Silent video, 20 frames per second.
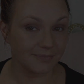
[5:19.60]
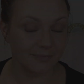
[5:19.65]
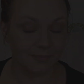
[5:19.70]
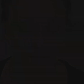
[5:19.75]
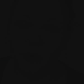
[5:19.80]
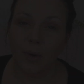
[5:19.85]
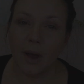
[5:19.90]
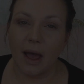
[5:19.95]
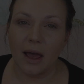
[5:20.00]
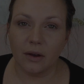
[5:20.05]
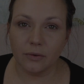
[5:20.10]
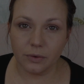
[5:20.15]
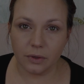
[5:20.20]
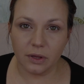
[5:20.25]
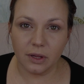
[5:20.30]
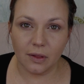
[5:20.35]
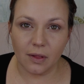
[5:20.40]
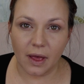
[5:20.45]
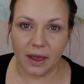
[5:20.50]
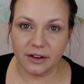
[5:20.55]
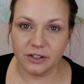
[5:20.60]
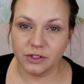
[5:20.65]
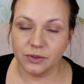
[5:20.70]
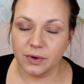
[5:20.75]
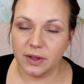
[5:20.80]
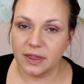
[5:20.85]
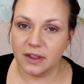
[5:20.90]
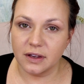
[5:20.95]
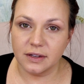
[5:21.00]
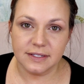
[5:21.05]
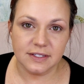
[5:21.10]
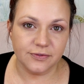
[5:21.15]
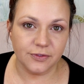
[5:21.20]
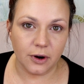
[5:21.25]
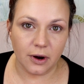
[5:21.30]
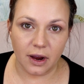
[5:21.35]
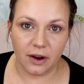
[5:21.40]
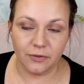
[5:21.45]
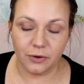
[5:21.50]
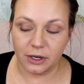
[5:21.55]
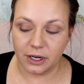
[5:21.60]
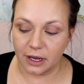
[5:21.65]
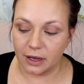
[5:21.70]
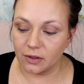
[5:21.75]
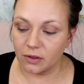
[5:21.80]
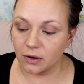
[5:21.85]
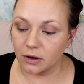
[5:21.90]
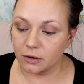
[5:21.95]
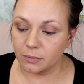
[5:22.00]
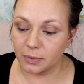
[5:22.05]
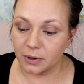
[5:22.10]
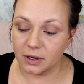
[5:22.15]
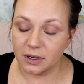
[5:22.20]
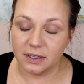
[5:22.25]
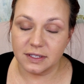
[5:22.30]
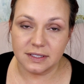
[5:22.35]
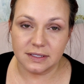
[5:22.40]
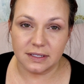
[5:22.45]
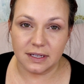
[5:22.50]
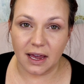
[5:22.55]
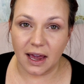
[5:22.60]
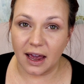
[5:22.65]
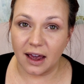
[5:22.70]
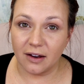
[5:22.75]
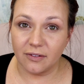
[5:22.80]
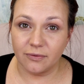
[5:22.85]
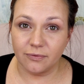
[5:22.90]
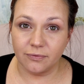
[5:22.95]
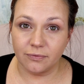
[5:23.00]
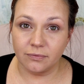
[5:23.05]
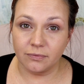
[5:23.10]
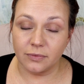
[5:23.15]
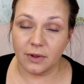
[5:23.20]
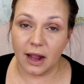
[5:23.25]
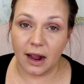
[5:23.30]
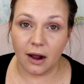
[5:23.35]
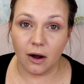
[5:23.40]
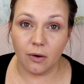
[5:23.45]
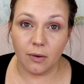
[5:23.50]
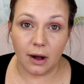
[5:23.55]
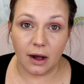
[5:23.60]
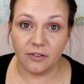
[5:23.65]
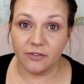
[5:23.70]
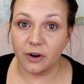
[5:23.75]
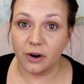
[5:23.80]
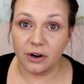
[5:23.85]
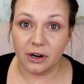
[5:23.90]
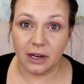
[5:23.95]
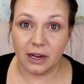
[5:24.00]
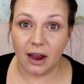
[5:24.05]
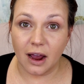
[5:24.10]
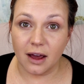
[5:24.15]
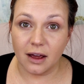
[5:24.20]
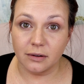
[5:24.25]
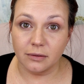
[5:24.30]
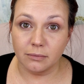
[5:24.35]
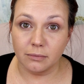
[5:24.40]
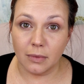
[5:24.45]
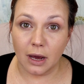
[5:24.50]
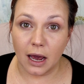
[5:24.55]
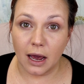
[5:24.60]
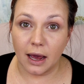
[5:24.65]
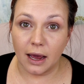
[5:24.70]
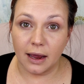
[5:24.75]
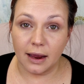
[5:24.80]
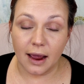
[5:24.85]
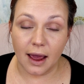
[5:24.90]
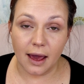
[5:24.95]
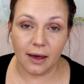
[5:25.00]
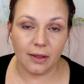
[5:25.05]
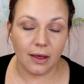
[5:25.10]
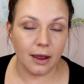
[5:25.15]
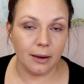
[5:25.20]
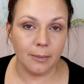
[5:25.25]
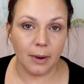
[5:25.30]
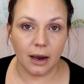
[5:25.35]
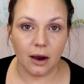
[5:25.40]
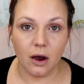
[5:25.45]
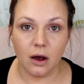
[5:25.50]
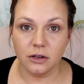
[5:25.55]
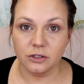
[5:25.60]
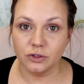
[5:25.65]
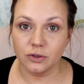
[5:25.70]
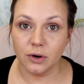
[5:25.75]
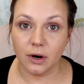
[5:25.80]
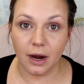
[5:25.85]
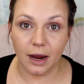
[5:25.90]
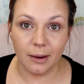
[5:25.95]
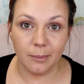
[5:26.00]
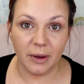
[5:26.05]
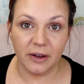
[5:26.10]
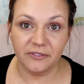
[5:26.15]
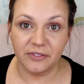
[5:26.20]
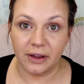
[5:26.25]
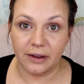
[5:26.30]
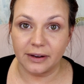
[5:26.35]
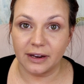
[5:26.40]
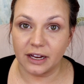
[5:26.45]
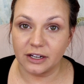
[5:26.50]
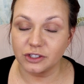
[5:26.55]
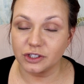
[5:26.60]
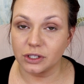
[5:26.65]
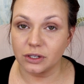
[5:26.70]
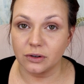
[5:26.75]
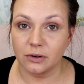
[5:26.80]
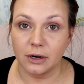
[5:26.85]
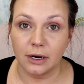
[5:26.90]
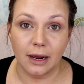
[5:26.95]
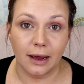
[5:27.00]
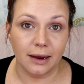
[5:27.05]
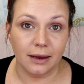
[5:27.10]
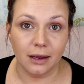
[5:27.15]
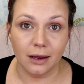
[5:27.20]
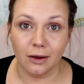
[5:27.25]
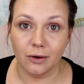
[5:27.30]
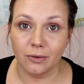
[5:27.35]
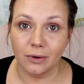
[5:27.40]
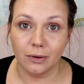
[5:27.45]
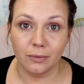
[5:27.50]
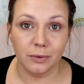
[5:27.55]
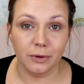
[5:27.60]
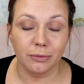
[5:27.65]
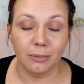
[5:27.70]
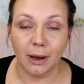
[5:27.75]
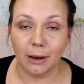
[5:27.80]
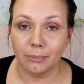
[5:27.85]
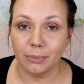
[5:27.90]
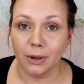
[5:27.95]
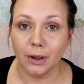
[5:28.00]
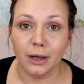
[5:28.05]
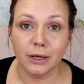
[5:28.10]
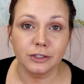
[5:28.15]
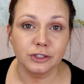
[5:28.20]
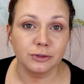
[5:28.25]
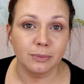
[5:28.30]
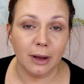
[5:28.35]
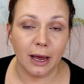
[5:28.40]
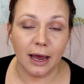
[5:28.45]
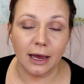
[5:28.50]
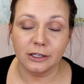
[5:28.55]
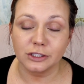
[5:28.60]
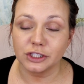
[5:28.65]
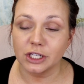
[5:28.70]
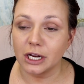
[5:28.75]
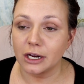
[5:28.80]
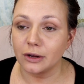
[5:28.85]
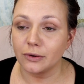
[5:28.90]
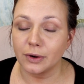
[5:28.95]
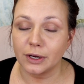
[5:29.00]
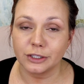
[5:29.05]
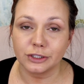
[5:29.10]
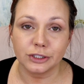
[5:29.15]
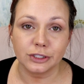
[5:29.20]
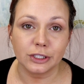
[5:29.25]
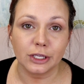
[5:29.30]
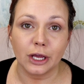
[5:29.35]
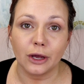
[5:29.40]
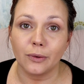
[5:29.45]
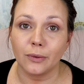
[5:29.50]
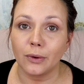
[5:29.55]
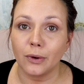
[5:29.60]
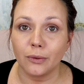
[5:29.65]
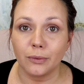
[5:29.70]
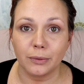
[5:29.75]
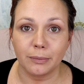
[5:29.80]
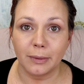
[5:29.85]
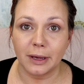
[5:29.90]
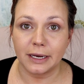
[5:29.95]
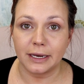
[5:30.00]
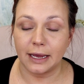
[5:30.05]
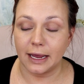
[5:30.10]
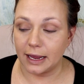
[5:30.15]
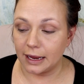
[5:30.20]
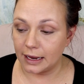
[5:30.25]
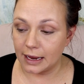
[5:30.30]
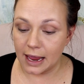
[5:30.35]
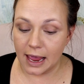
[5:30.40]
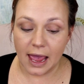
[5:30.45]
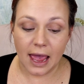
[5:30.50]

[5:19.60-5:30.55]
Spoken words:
So I really like doing this for everyday look because I've already gotten my highlight, my contour, and my foundation on. I can go in with my blush, my eyeshadow, and just go on with my day.